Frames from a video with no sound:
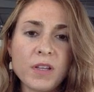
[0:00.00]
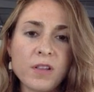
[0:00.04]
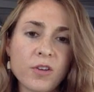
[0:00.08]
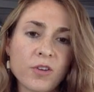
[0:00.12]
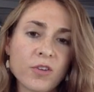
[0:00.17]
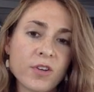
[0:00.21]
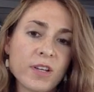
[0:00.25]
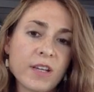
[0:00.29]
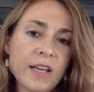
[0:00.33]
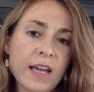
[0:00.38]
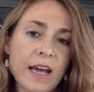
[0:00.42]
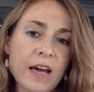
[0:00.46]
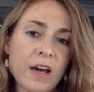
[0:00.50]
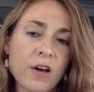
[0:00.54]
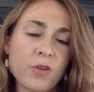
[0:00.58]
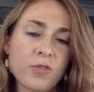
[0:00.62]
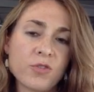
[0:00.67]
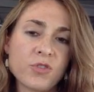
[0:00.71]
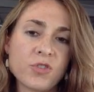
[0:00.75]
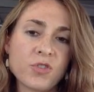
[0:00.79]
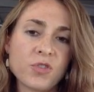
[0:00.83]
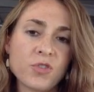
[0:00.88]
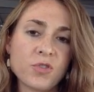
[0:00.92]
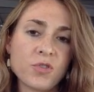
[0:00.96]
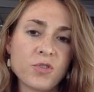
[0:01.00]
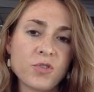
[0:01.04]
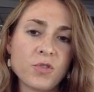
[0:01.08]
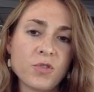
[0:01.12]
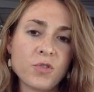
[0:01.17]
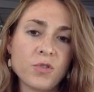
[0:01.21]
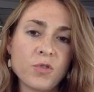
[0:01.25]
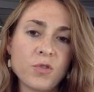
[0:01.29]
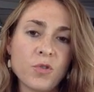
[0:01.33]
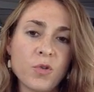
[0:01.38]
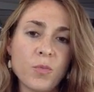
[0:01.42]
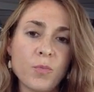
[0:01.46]
be learning how
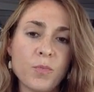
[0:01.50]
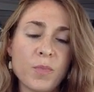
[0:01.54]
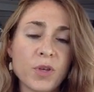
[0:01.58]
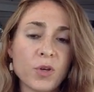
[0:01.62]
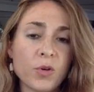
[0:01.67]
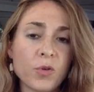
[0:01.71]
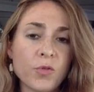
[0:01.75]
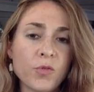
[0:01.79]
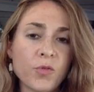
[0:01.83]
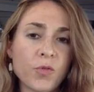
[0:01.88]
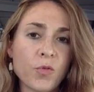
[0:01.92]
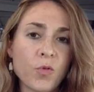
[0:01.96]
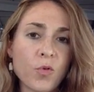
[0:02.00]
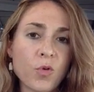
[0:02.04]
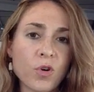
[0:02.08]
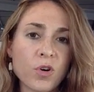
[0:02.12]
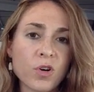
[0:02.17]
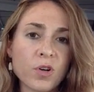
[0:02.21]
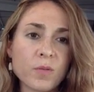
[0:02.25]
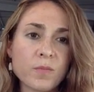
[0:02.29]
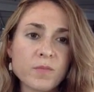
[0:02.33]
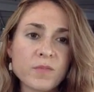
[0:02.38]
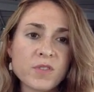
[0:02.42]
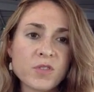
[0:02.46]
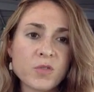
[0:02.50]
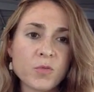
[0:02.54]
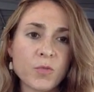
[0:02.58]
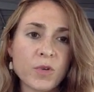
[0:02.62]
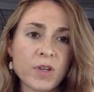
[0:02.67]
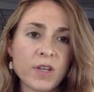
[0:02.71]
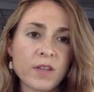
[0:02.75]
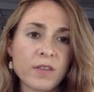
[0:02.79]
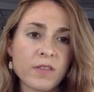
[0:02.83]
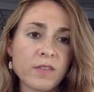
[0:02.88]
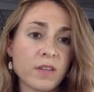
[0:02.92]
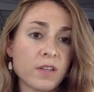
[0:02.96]
to build forms
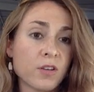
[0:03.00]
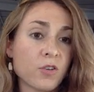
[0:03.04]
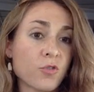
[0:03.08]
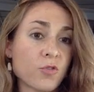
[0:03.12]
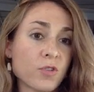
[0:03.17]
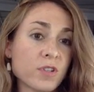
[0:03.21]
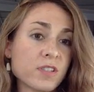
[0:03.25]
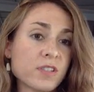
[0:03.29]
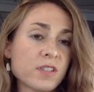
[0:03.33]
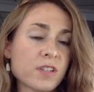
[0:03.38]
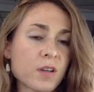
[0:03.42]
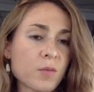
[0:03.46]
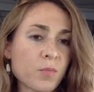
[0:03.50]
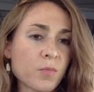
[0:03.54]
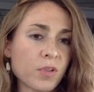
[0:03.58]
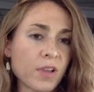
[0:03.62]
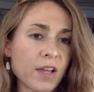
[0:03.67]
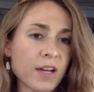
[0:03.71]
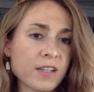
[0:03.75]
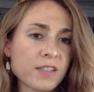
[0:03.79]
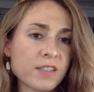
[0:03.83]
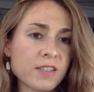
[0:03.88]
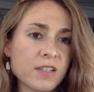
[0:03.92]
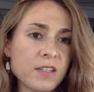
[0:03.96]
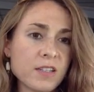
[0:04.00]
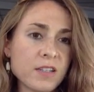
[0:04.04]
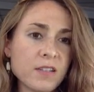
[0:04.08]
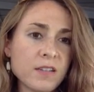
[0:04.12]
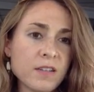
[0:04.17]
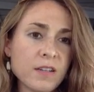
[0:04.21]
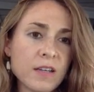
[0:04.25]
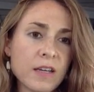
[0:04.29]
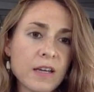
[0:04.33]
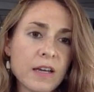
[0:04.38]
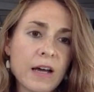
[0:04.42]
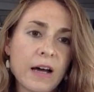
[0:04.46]
with increased
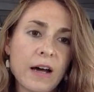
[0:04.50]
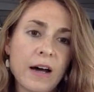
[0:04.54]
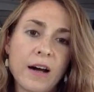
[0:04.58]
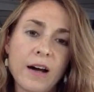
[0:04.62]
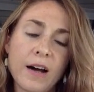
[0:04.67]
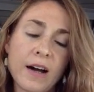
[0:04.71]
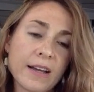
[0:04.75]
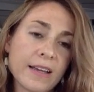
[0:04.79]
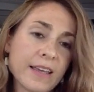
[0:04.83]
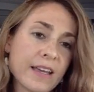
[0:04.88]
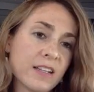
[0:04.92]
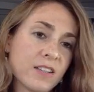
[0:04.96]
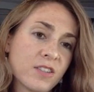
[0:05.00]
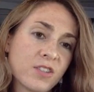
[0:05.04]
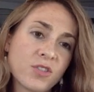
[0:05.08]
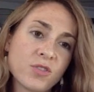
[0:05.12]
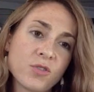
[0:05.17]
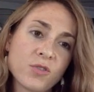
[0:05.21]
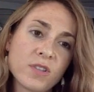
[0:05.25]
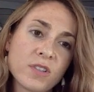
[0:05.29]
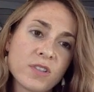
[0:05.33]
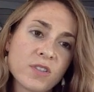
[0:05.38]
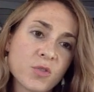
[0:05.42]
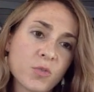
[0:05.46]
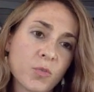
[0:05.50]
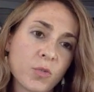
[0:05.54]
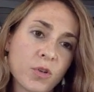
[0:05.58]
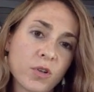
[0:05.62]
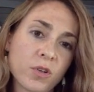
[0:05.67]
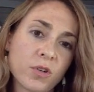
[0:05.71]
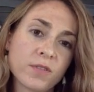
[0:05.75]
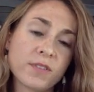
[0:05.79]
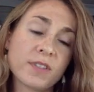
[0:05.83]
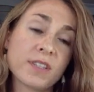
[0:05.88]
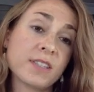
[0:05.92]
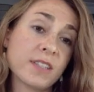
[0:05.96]
complexity. Uh, again, students
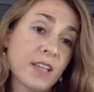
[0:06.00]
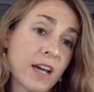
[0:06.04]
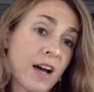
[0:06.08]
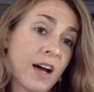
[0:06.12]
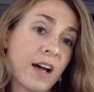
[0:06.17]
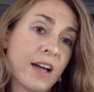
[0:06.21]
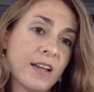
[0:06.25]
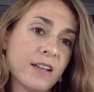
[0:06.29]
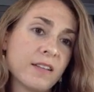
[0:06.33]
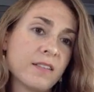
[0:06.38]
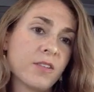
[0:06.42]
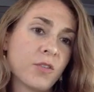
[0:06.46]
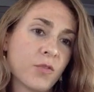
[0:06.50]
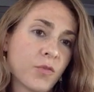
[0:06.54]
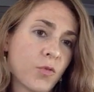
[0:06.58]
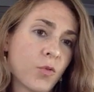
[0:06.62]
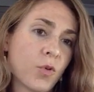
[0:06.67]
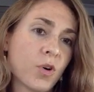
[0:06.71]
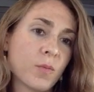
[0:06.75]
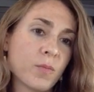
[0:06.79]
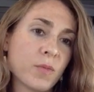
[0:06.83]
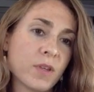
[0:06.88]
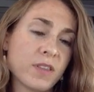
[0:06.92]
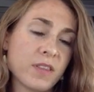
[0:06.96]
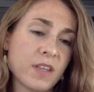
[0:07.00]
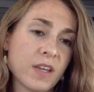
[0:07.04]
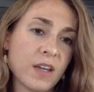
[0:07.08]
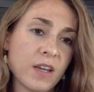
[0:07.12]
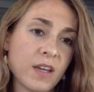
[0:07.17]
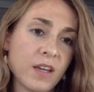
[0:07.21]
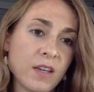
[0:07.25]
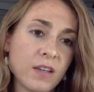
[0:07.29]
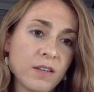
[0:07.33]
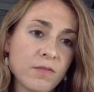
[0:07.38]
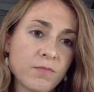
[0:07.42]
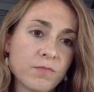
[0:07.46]
will design the form that
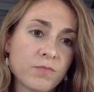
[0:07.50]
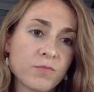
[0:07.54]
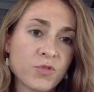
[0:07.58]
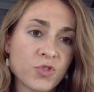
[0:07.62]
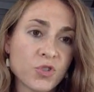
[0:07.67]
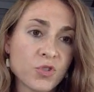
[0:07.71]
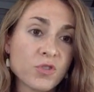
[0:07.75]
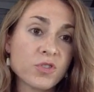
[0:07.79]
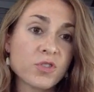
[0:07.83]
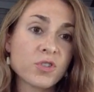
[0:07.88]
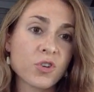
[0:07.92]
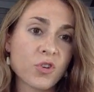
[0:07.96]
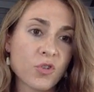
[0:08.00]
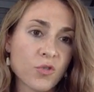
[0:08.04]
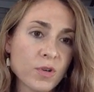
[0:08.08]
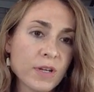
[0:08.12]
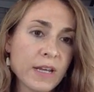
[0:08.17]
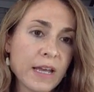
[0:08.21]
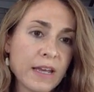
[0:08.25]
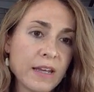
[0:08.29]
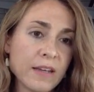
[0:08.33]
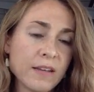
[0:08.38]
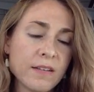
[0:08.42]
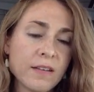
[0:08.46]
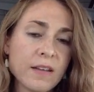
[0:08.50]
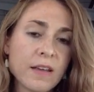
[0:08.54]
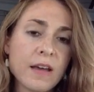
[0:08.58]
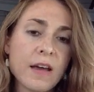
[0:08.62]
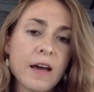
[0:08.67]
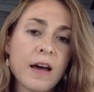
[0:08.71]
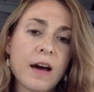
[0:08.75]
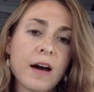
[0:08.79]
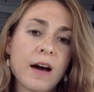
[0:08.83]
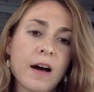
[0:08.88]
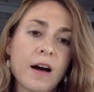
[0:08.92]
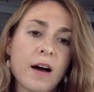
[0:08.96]
they choose to create
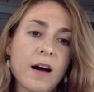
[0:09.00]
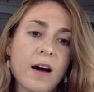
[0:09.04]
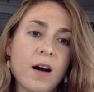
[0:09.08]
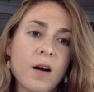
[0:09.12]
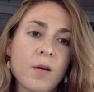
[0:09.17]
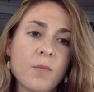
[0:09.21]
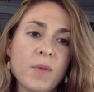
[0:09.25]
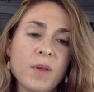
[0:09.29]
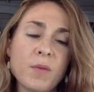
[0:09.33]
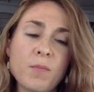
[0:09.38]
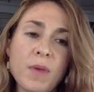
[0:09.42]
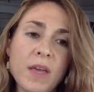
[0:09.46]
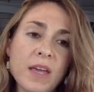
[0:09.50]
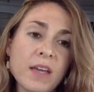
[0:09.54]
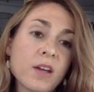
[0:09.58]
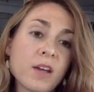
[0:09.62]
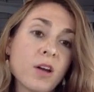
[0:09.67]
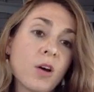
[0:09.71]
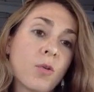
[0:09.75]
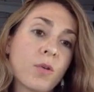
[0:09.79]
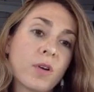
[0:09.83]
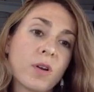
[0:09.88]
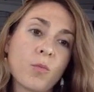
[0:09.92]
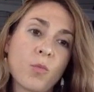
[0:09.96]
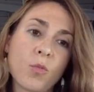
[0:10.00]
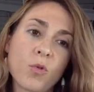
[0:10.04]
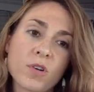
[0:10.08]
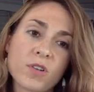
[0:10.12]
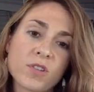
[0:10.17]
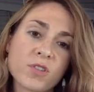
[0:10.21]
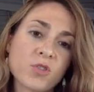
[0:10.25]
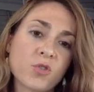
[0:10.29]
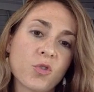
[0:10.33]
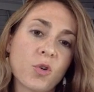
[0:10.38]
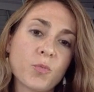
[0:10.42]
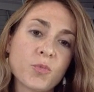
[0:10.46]
um, and may go in a more
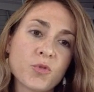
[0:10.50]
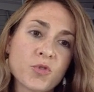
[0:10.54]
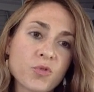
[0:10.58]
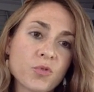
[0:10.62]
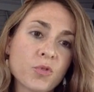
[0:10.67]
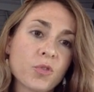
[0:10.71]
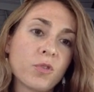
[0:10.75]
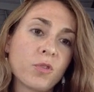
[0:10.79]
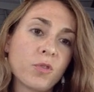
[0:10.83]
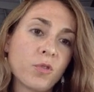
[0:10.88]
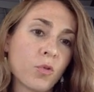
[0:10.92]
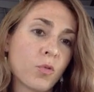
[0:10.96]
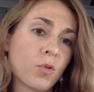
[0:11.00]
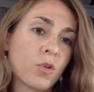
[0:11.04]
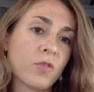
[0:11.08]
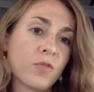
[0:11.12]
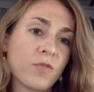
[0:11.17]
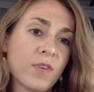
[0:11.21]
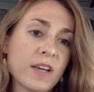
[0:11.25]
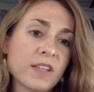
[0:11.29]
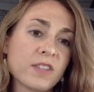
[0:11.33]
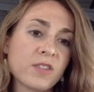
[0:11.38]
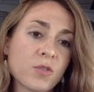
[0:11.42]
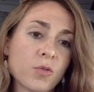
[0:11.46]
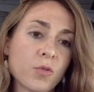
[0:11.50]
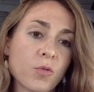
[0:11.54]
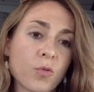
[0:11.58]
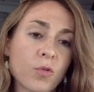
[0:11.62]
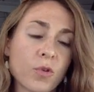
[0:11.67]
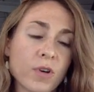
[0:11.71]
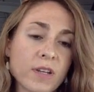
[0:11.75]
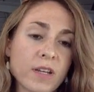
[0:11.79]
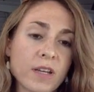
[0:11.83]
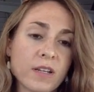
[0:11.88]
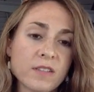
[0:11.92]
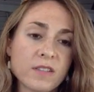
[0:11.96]
sculptural or
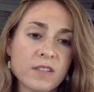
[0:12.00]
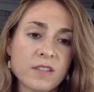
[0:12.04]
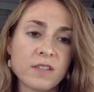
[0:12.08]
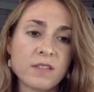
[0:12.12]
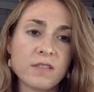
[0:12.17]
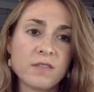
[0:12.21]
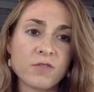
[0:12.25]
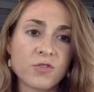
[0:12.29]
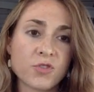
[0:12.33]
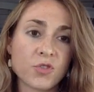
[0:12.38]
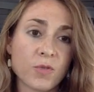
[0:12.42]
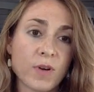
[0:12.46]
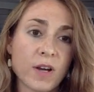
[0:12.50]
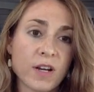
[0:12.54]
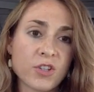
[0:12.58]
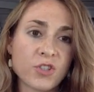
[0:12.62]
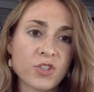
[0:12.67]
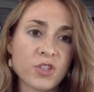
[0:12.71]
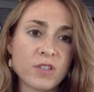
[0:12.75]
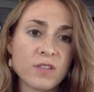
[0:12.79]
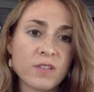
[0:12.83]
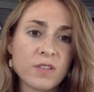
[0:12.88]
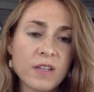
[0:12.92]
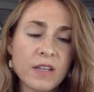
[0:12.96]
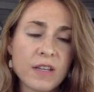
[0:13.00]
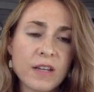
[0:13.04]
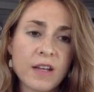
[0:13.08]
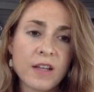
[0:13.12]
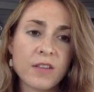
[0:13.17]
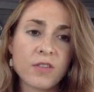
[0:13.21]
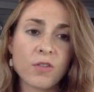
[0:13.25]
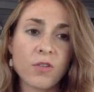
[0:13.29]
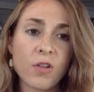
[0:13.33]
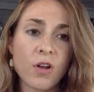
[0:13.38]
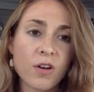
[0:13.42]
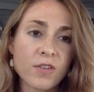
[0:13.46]
vessel-oriented direction.
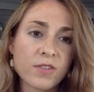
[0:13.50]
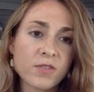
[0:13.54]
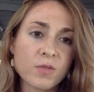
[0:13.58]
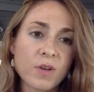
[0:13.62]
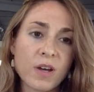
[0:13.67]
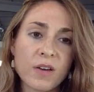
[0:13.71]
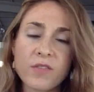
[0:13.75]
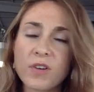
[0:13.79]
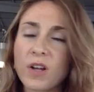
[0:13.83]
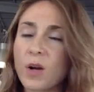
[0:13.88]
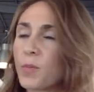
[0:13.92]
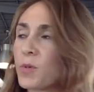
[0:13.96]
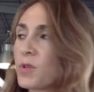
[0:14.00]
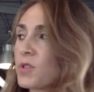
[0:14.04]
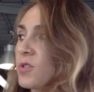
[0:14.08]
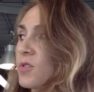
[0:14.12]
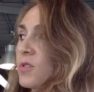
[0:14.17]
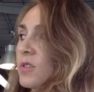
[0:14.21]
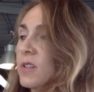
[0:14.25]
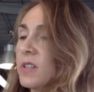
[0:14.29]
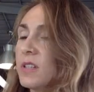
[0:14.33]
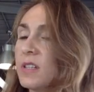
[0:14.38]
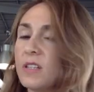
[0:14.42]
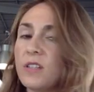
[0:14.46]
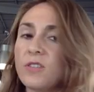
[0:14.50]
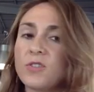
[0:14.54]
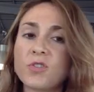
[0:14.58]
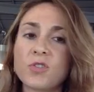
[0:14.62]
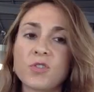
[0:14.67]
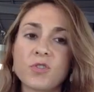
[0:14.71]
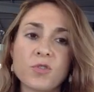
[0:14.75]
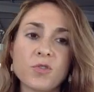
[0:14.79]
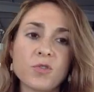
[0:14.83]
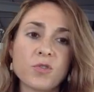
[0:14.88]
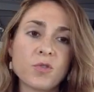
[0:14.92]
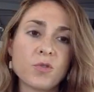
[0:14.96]
They'll also have an opportunity
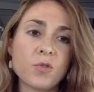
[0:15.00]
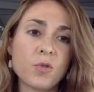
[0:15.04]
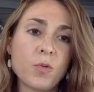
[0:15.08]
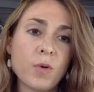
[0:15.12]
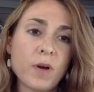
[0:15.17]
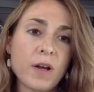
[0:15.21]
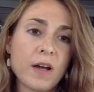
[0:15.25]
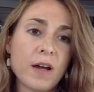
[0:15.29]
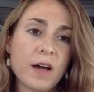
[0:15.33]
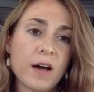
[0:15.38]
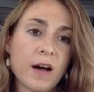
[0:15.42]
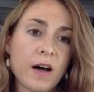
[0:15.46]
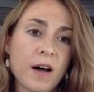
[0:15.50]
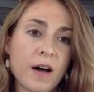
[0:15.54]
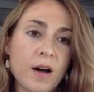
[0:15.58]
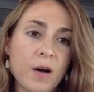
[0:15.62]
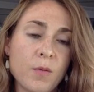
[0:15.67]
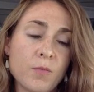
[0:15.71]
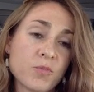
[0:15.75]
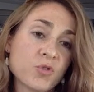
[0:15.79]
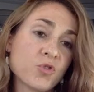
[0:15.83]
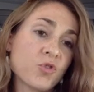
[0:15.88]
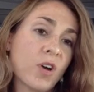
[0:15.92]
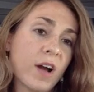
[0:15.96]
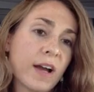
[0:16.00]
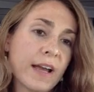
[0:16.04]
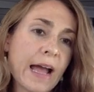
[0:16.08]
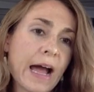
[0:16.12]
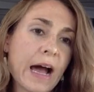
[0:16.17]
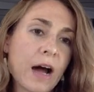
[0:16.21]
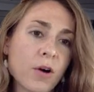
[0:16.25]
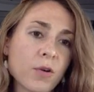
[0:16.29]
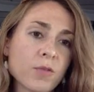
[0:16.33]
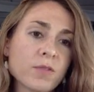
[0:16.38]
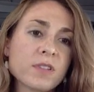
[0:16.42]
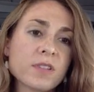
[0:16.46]
to um, try
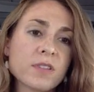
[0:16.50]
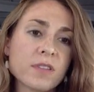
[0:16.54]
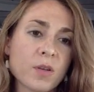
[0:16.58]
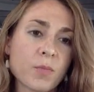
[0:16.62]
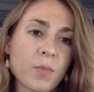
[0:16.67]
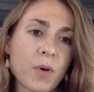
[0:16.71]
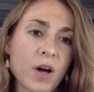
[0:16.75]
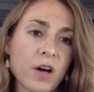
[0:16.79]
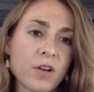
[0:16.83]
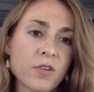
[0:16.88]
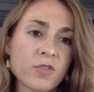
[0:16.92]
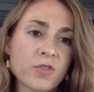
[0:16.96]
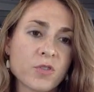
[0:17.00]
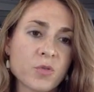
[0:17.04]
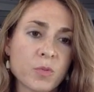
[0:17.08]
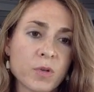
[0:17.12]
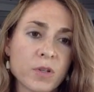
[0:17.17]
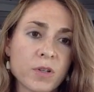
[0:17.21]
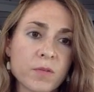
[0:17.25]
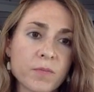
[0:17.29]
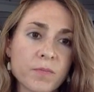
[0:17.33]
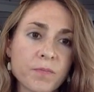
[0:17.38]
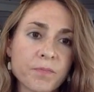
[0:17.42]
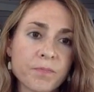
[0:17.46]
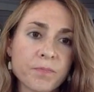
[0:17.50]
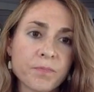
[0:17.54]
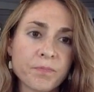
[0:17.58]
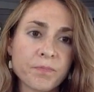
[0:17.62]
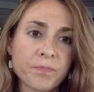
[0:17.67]
out the potter's wheel.